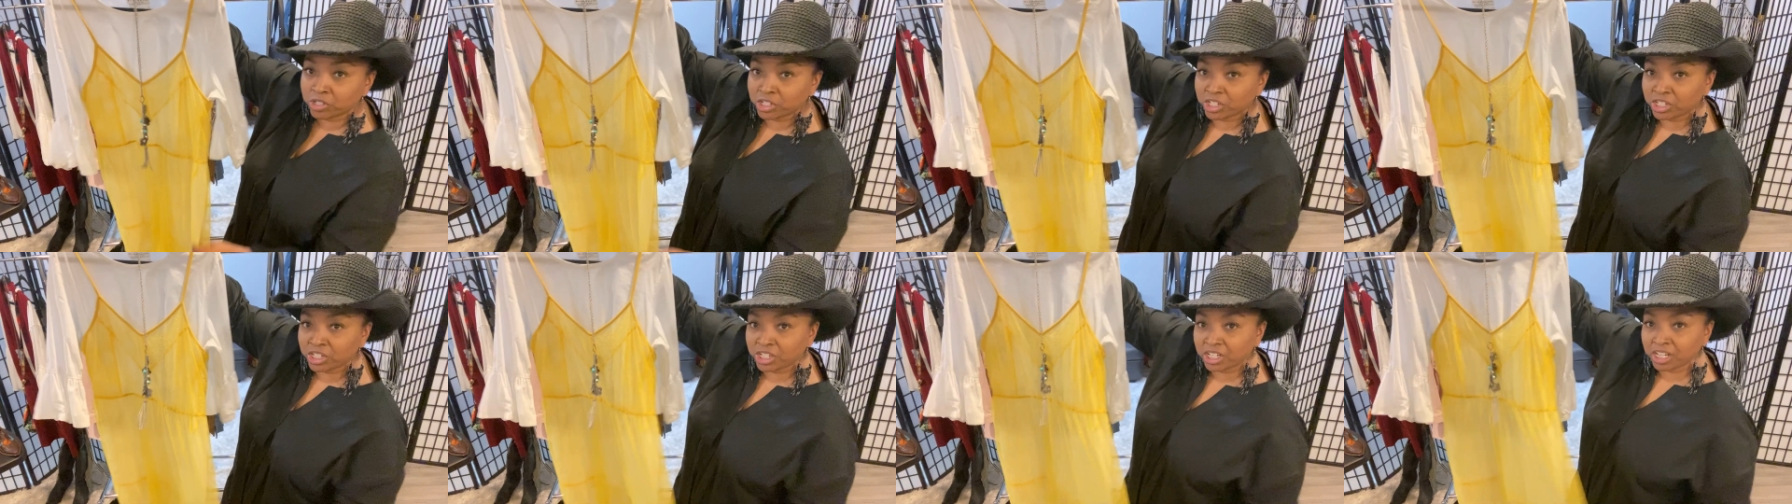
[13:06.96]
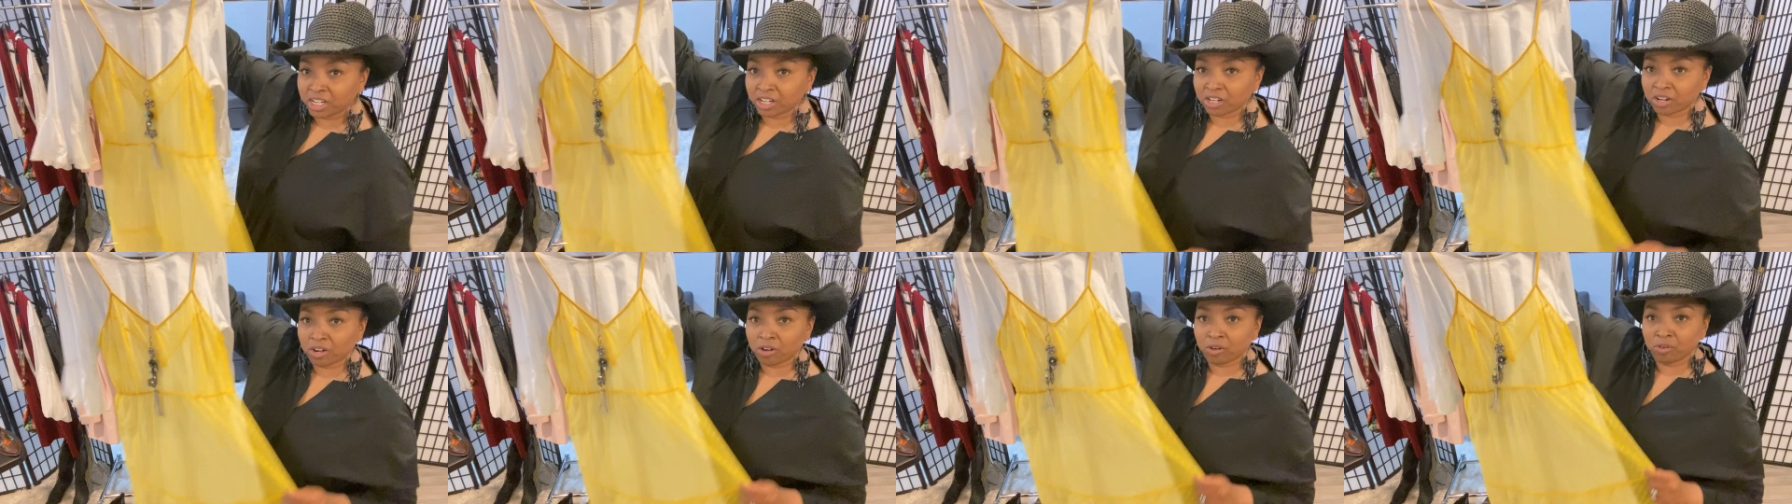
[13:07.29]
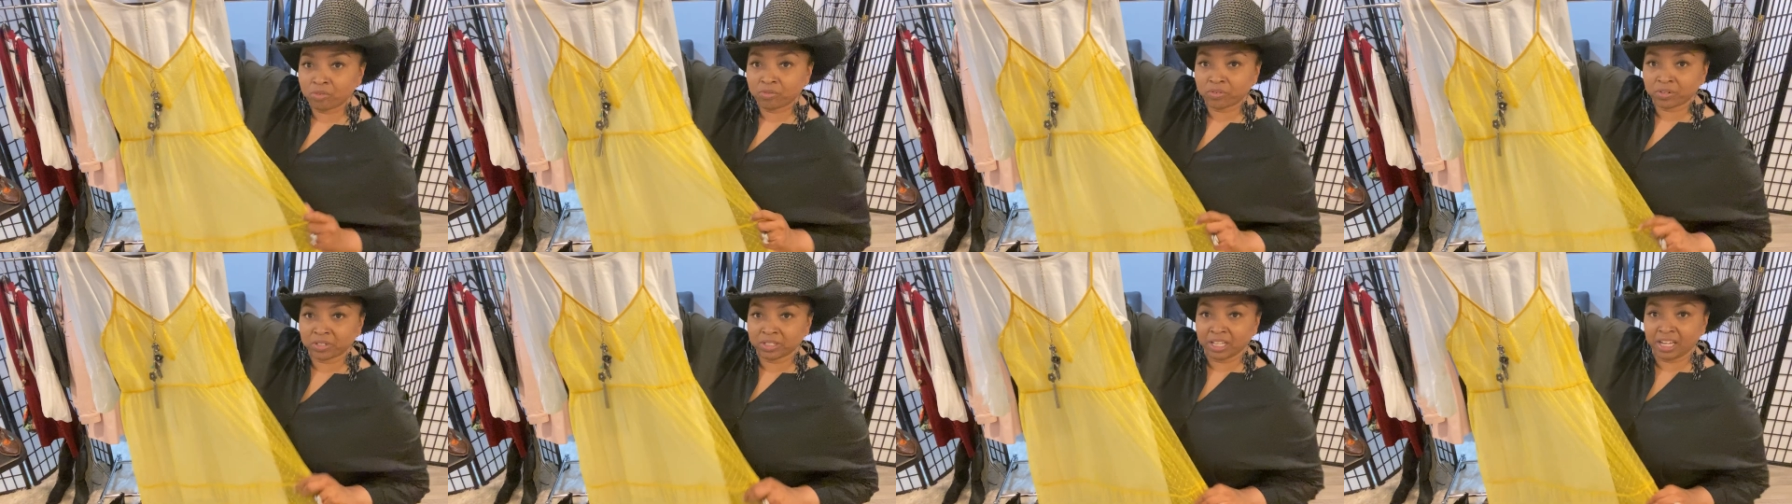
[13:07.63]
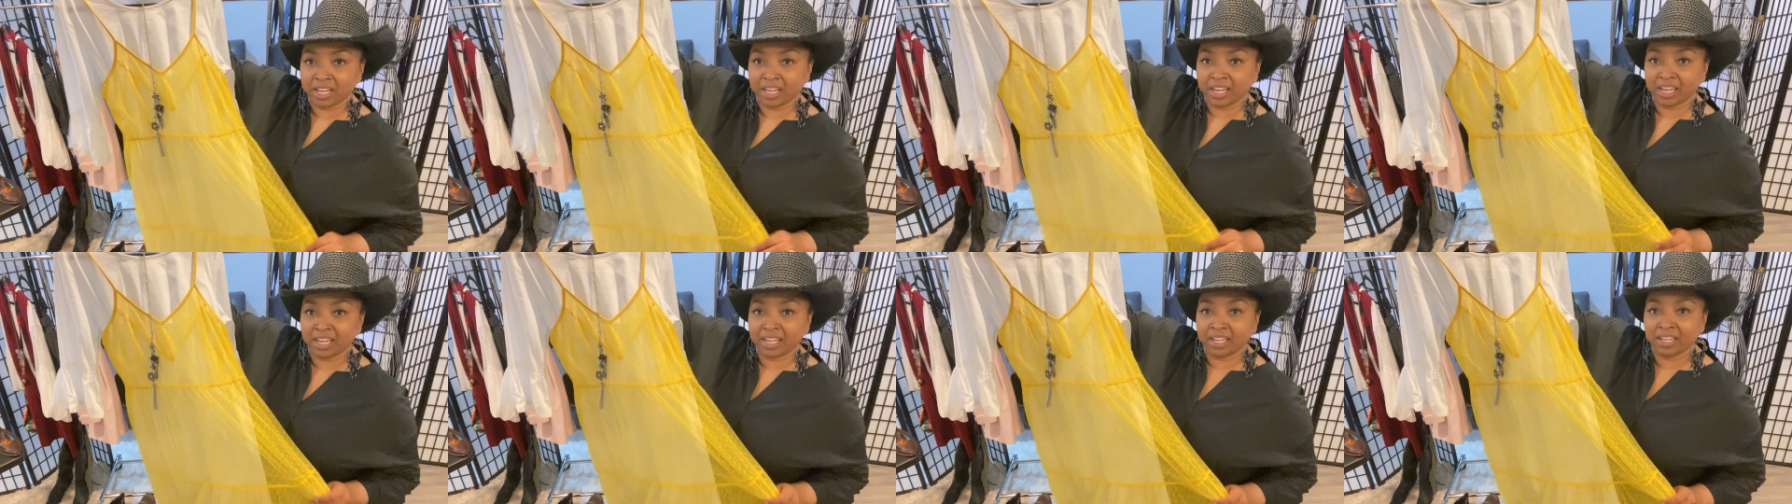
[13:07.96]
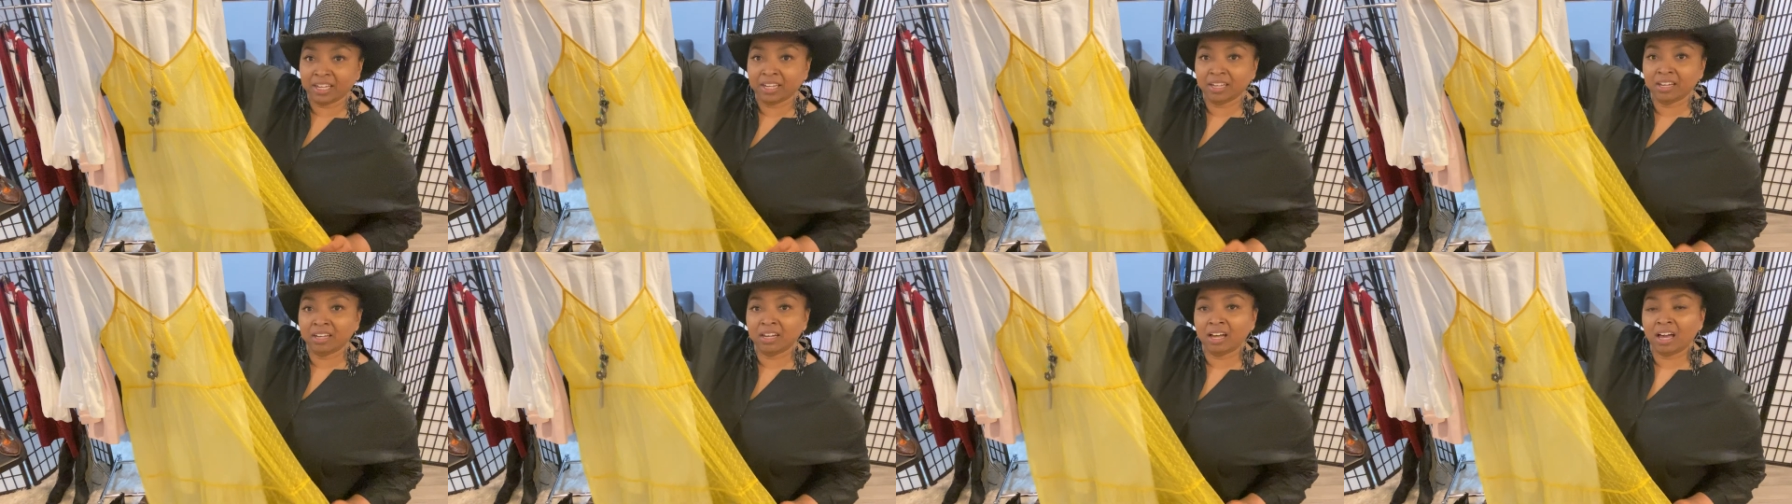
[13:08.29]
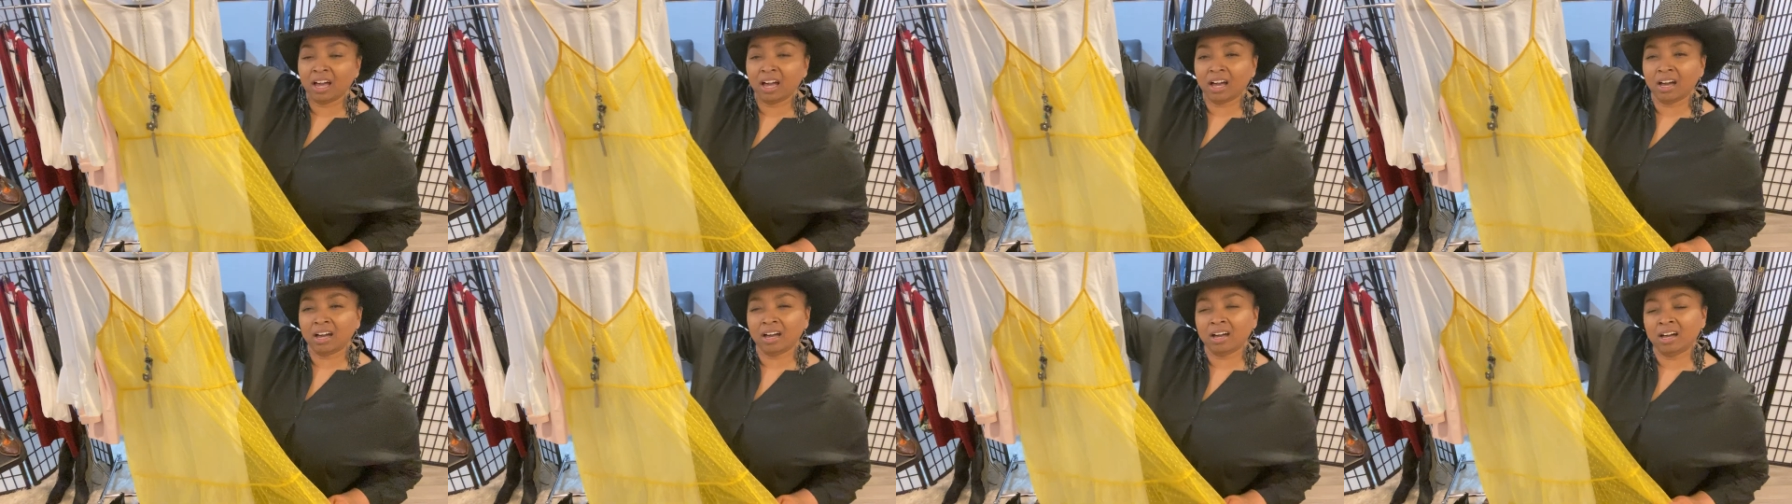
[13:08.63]
sheer overlay,
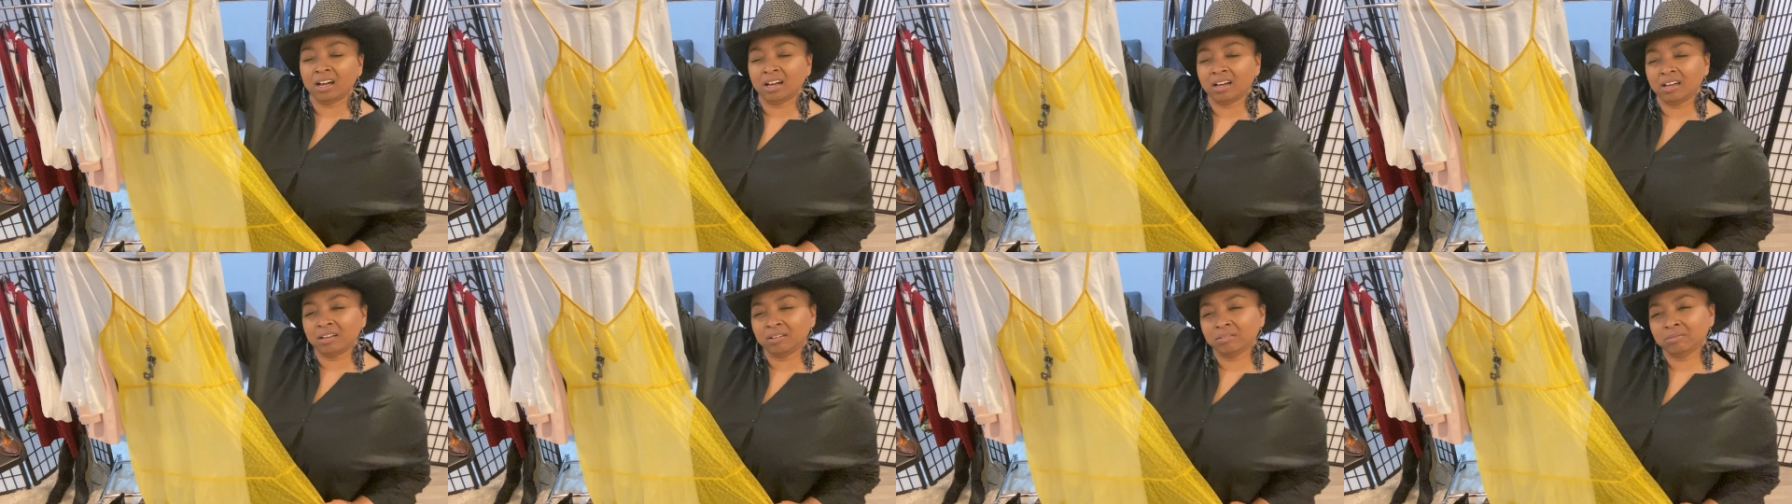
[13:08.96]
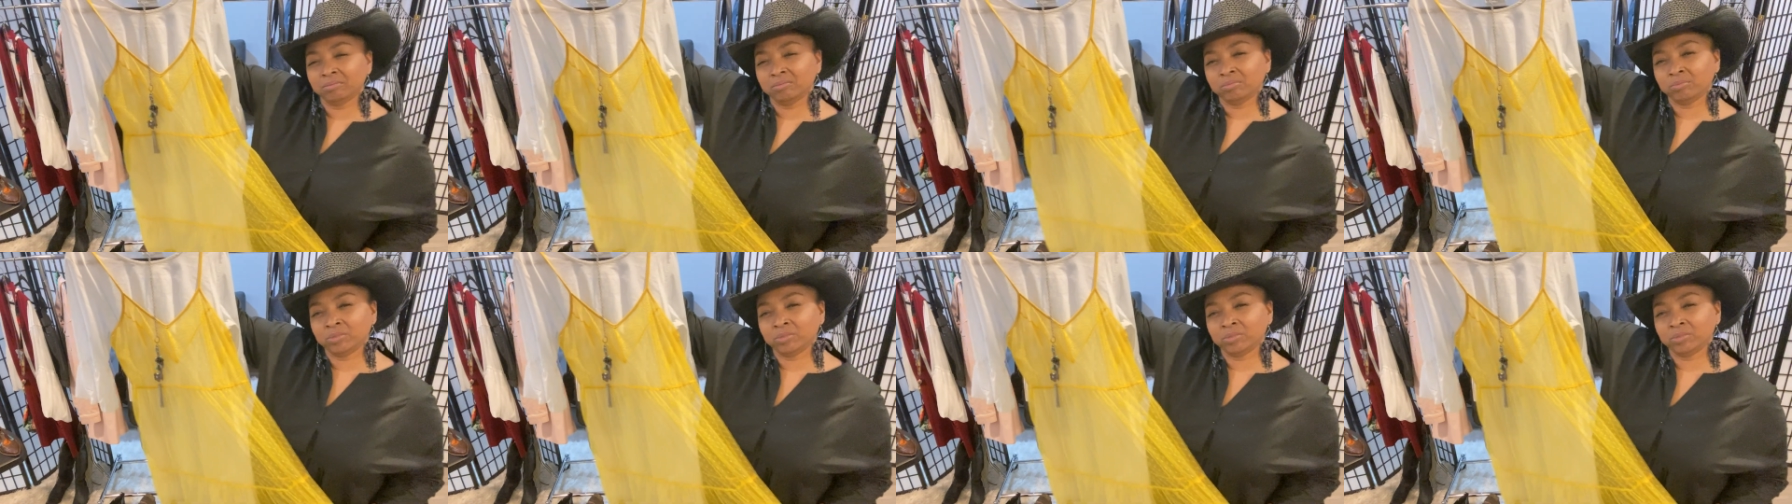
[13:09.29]
uh,